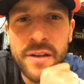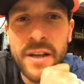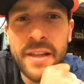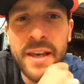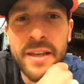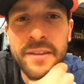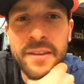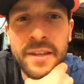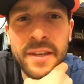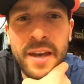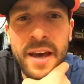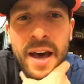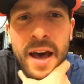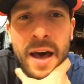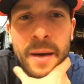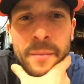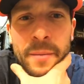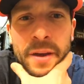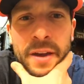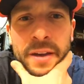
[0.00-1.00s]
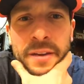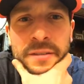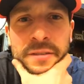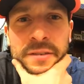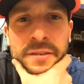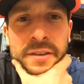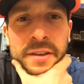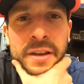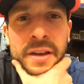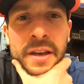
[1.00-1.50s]
I like the
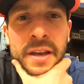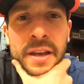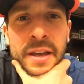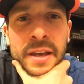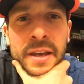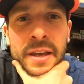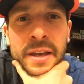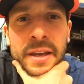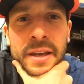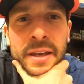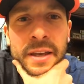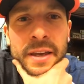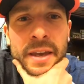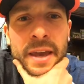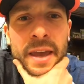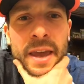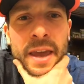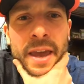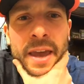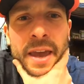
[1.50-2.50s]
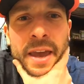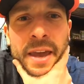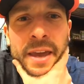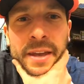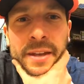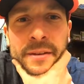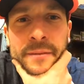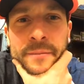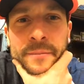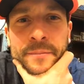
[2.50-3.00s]
comments,
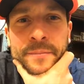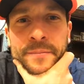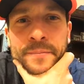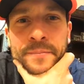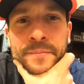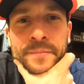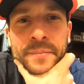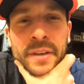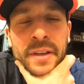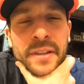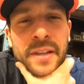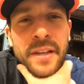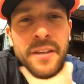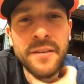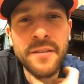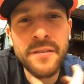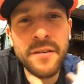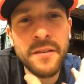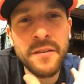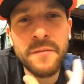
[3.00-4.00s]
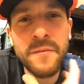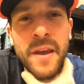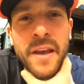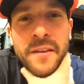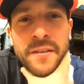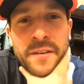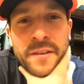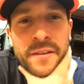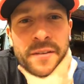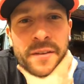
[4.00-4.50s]
and let's just
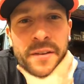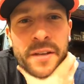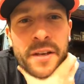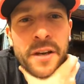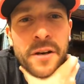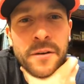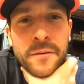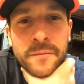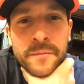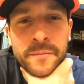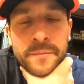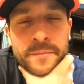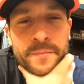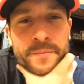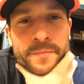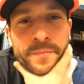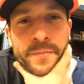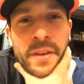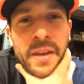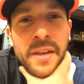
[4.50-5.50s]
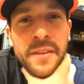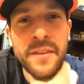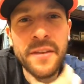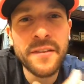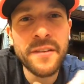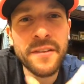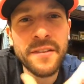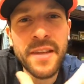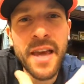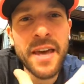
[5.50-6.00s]
face it. You know, this
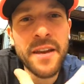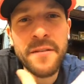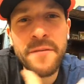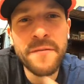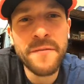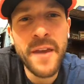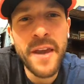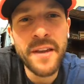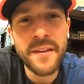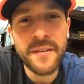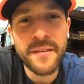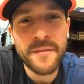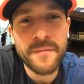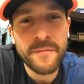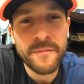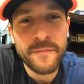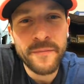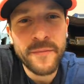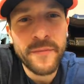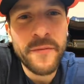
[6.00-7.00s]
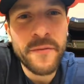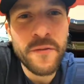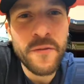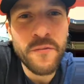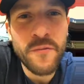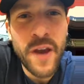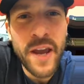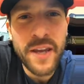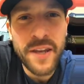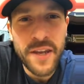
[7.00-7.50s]
is not a face for
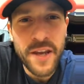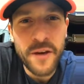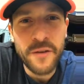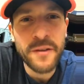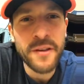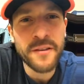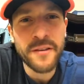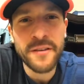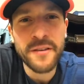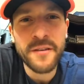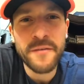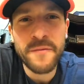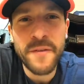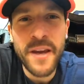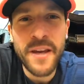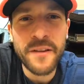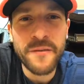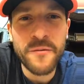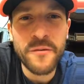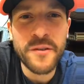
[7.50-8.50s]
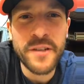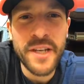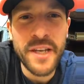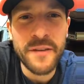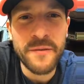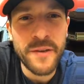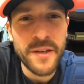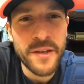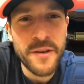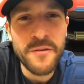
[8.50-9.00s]
radio. This is a face for
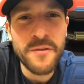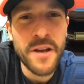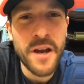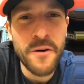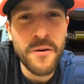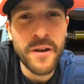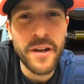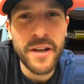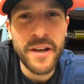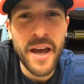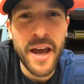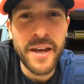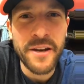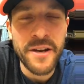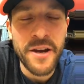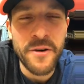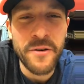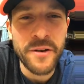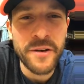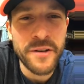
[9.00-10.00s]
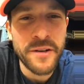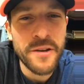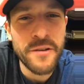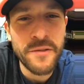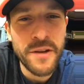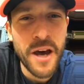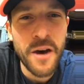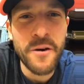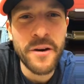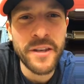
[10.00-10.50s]
TV. You know it, and I know it. You
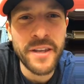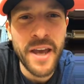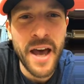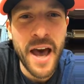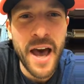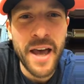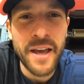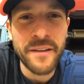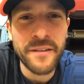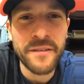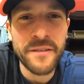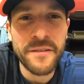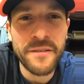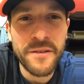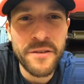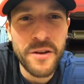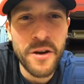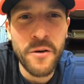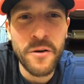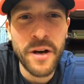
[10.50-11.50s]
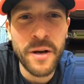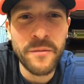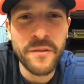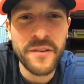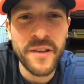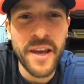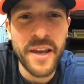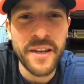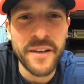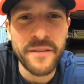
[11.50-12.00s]
know it, guys. You know what I'm
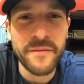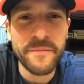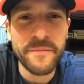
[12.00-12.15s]
saying.